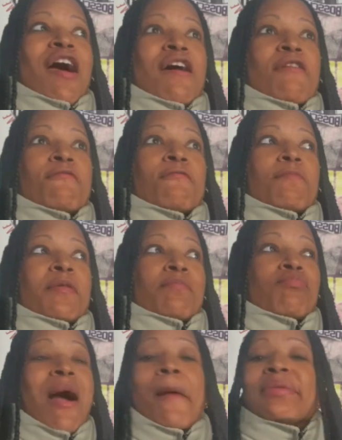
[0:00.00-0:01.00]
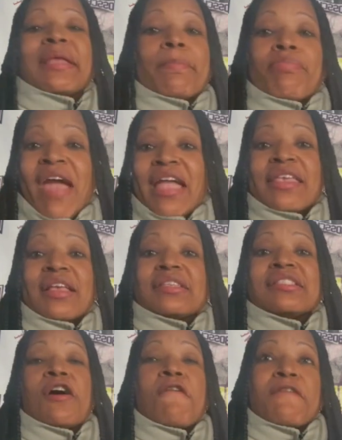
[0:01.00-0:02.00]
have been properly branding
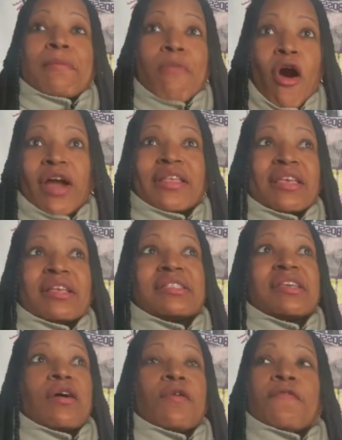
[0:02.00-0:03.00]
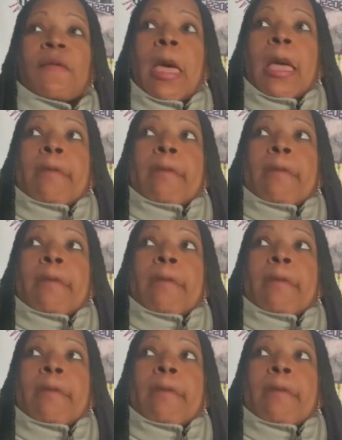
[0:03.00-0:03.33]
yourself and marketing yourself.